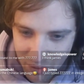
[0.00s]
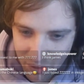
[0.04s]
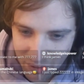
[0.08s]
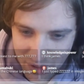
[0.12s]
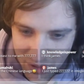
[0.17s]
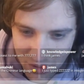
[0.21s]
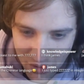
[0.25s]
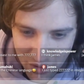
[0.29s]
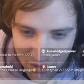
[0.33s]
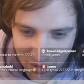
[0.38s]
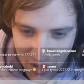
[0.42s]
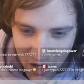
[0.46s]
We
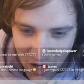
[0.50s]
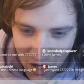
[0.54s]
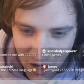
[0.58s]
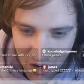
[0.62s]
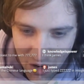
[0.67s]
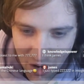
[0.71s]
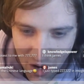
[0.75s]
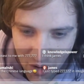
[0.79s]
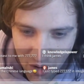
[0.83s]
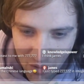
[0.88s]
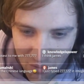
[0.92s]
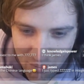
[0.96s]
were talking
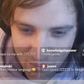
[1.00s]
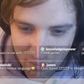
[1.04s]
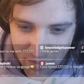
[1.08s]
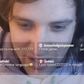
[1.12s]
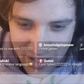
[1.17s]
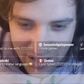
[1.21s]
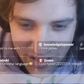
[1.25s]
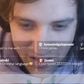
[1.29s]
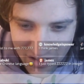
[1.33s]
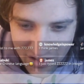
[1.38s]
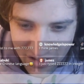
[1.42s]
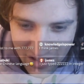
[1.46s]
about a
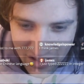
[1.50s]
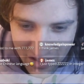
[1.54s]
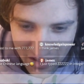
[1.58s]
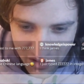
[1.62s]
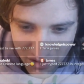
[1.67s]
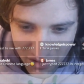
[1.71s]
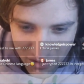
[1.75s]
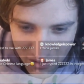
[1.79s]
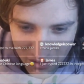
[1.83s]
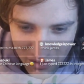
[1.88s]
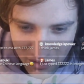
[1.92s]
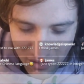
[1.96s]
million
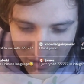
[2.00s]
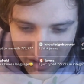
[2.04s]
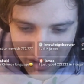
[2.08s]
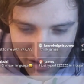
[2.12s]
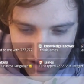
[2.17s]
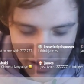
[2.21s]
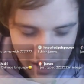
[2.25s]
Skittles, a